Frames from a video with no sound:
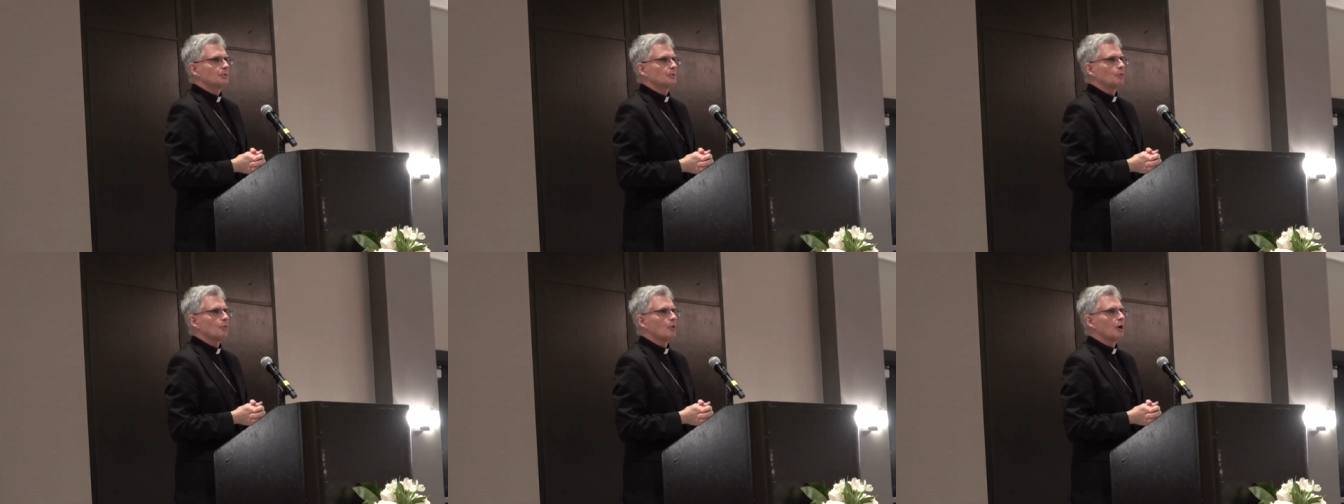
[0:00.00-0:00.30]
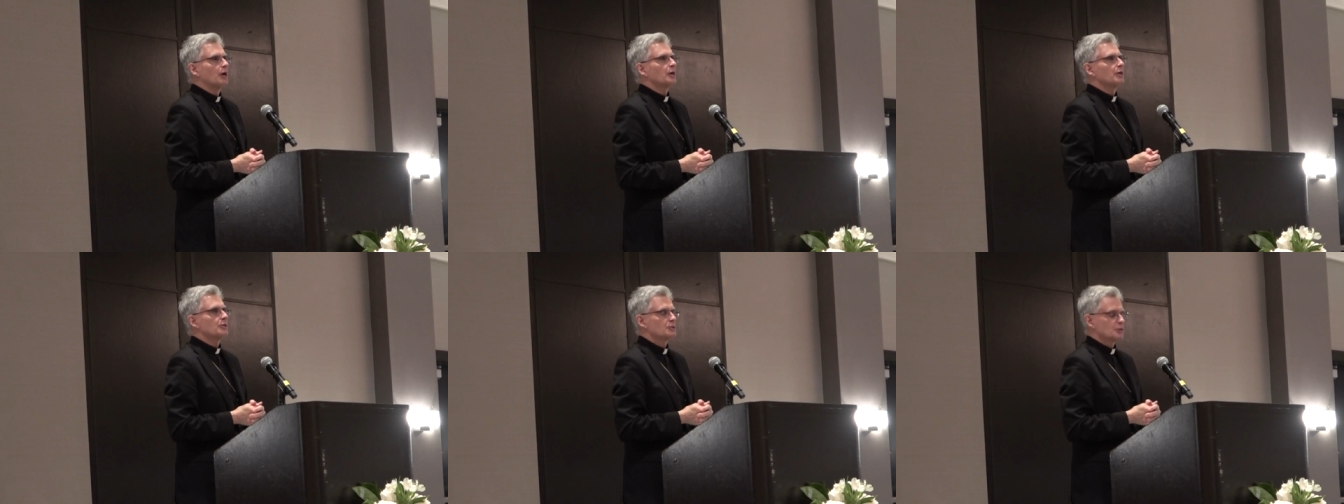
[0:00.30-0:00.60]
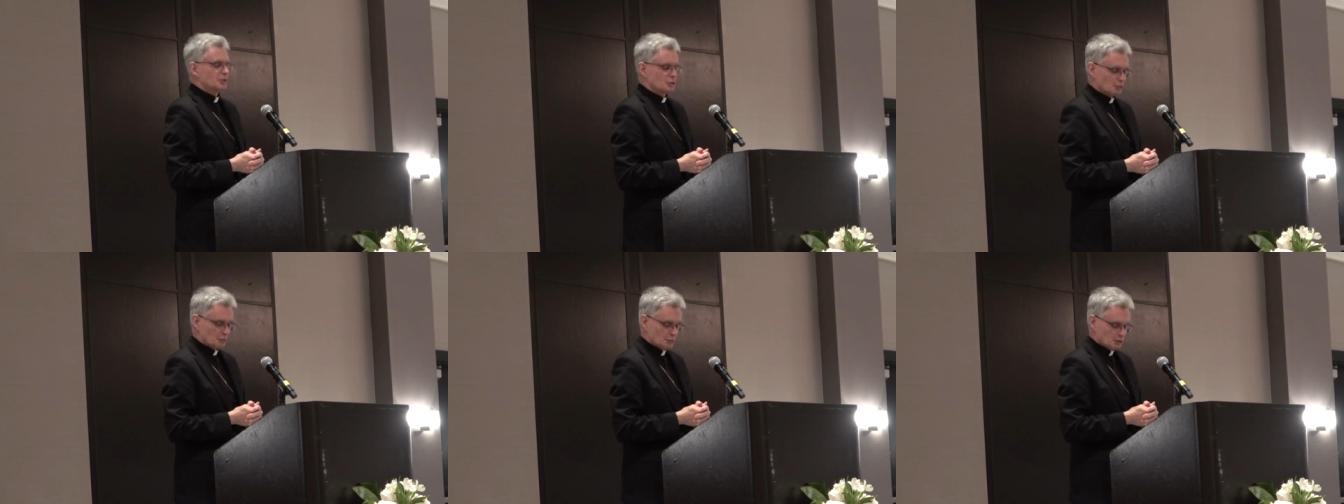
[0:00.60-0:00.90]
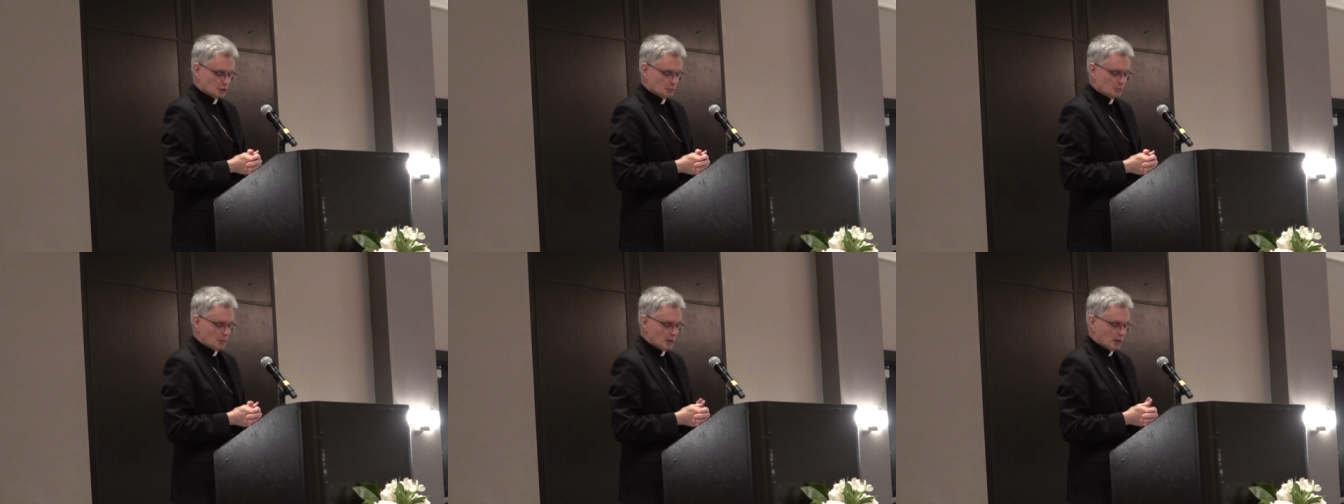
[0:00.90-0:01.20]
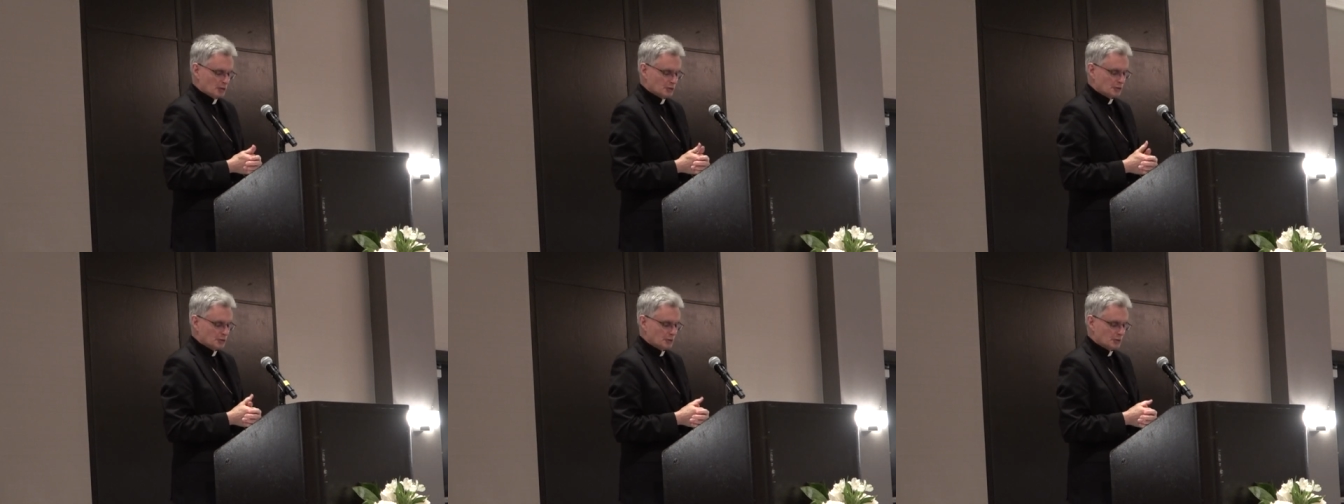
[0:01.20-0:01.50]
The why is it's a
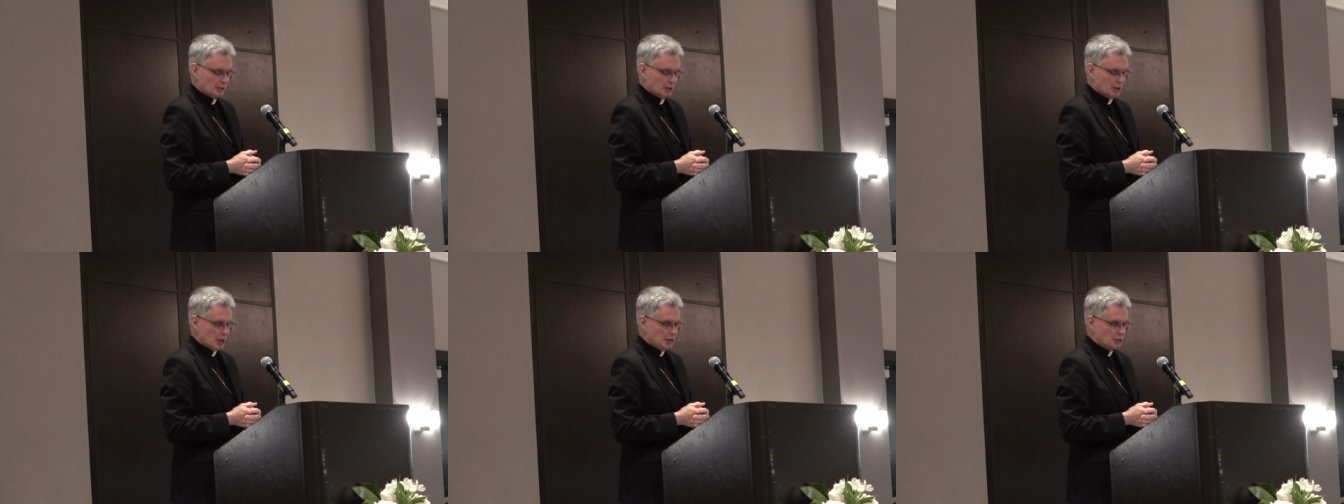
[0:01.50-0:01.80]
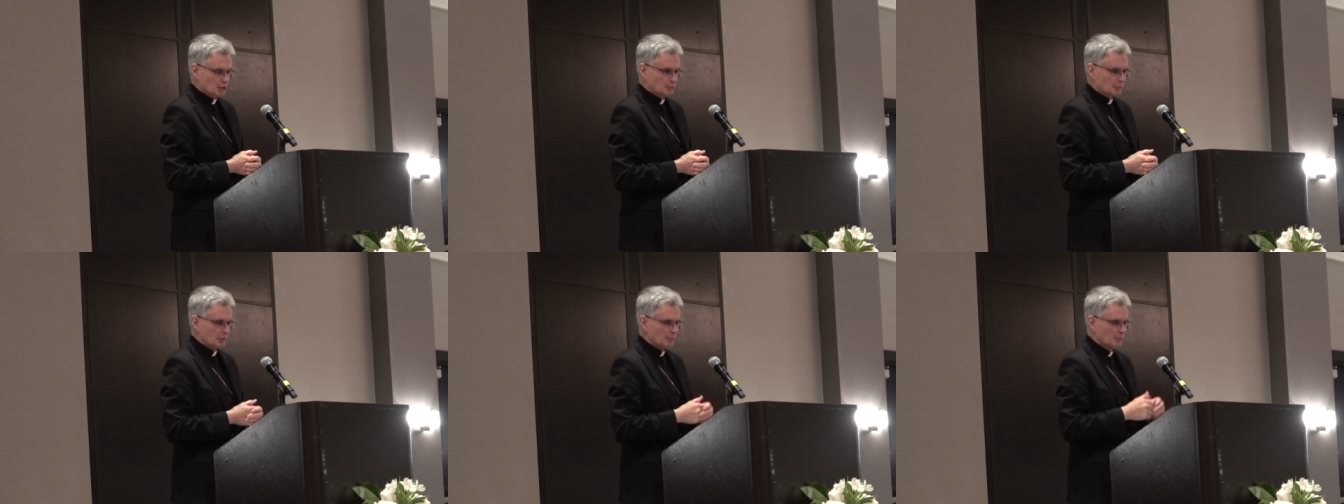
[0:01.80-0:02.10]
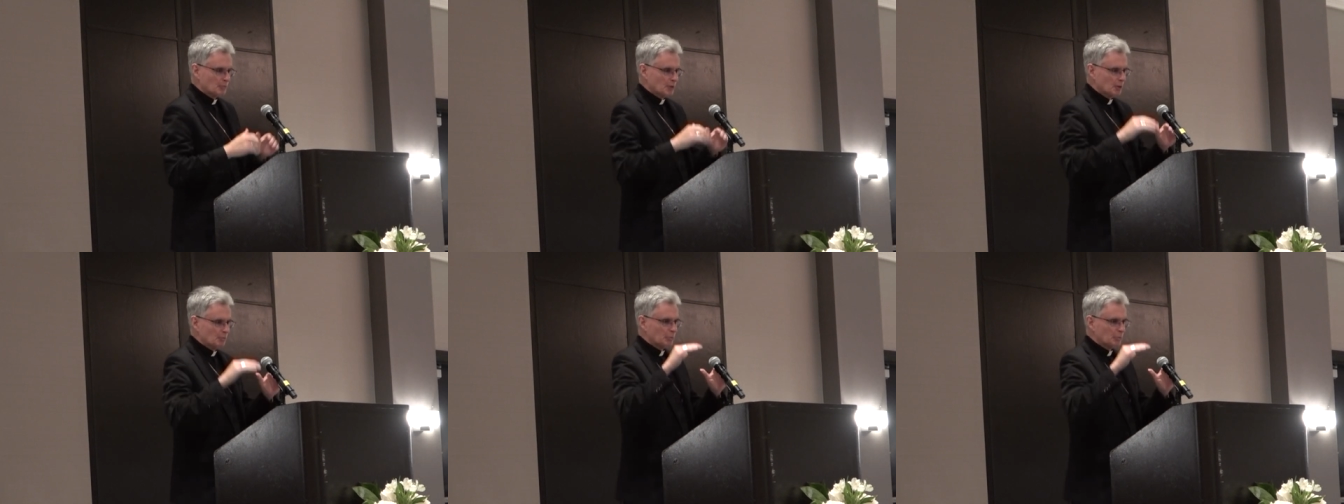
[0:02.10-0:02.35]
response to the gospel.